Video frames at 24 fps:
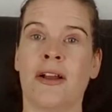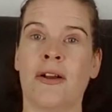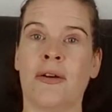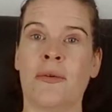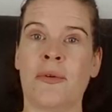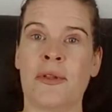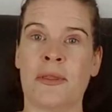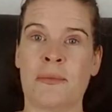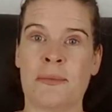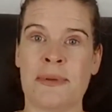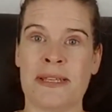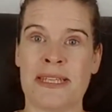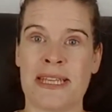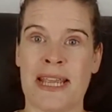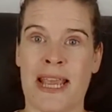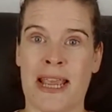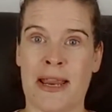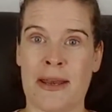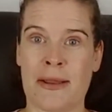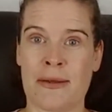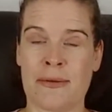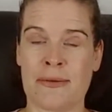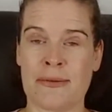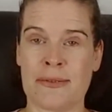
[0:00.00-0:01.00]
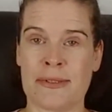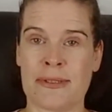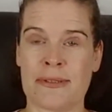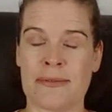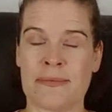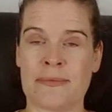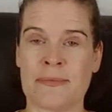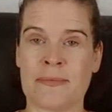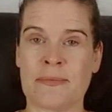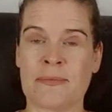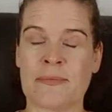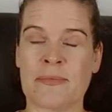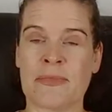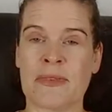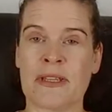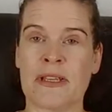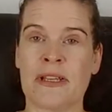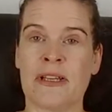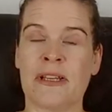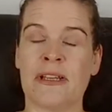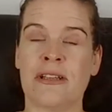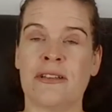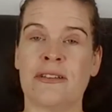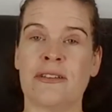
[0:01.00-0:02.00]
with potatoes.
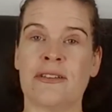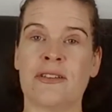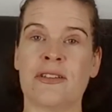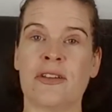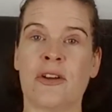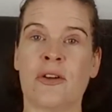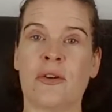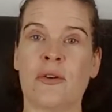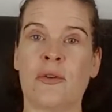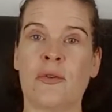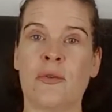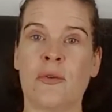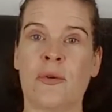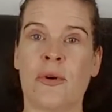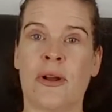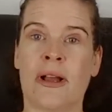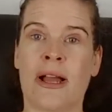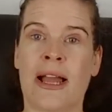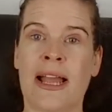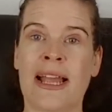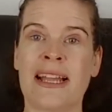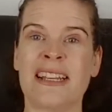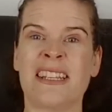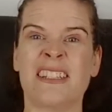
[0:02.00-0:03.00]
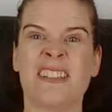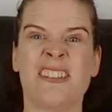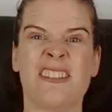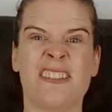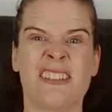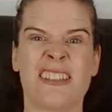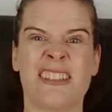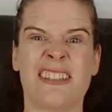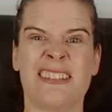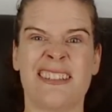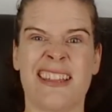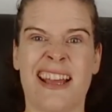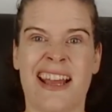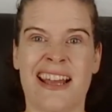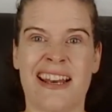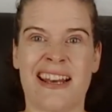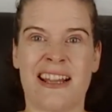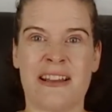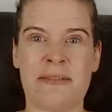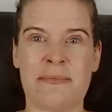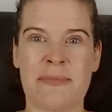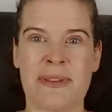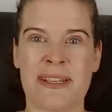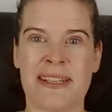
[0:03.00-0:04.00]
So I had to look that
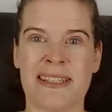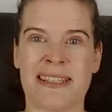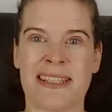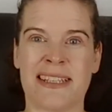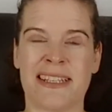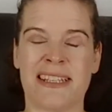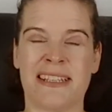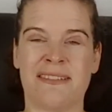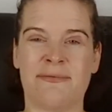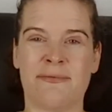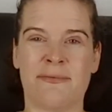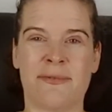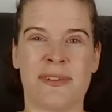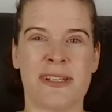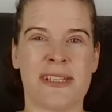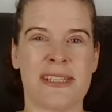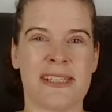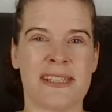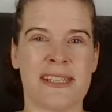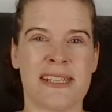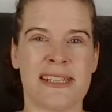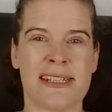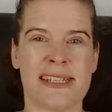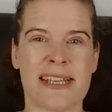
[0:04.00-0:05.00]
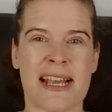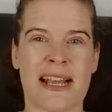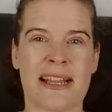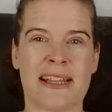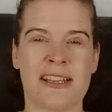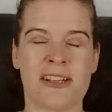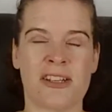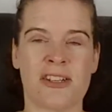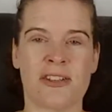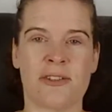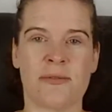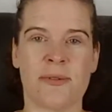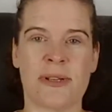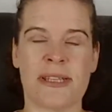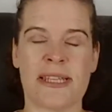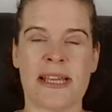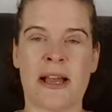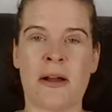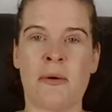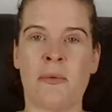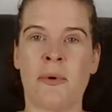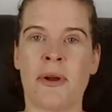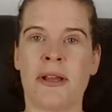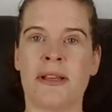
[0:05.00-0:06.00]
up because I wasn't exactly sure what
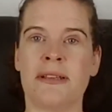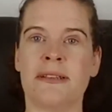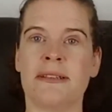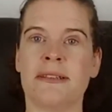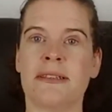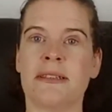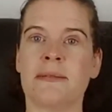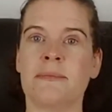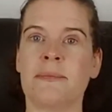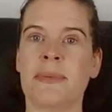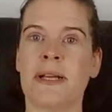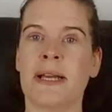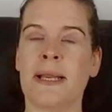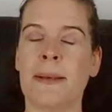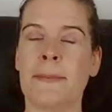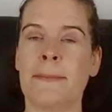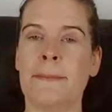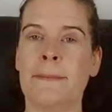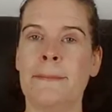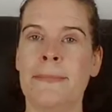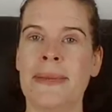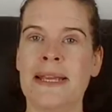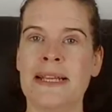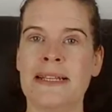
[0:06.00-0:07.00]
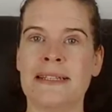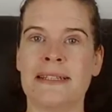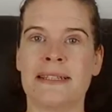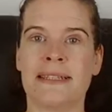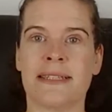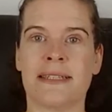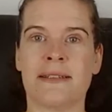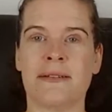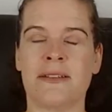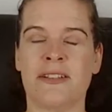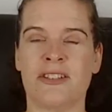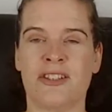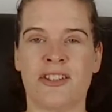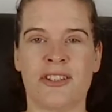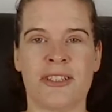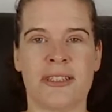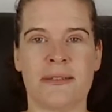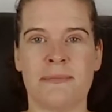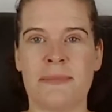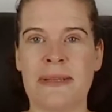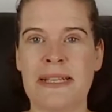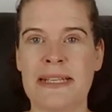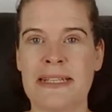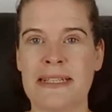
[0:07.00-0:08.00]
that was, but minced
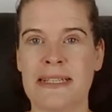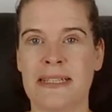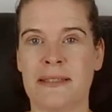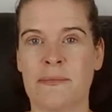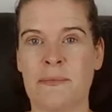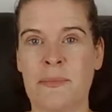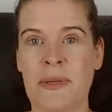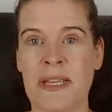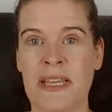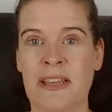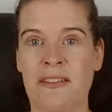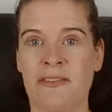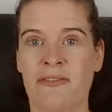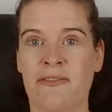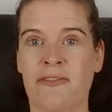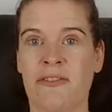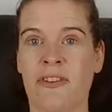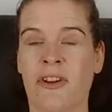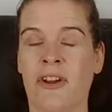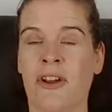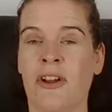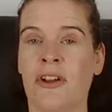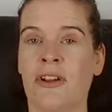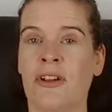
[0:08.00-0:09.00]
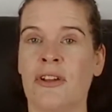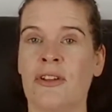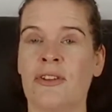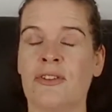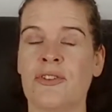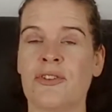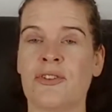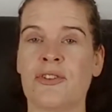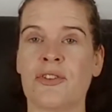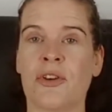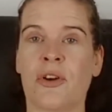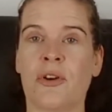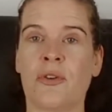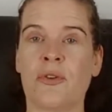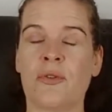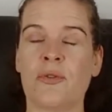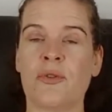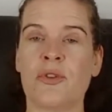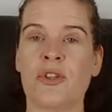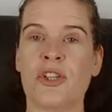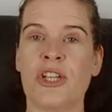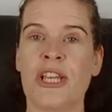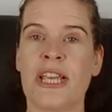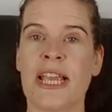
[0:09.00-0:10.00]
just means beef. So
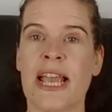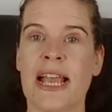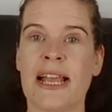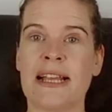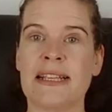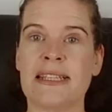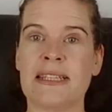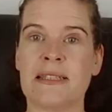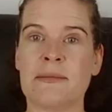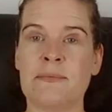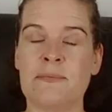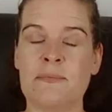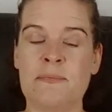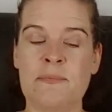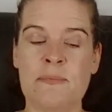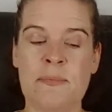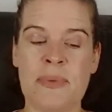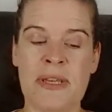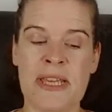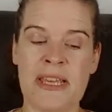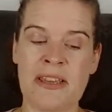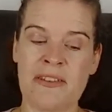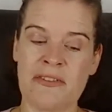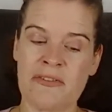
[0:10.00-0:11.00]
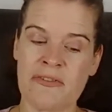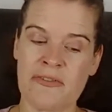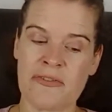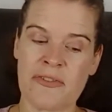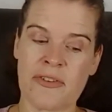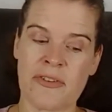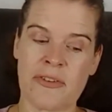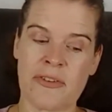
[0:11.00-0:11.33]
she has beef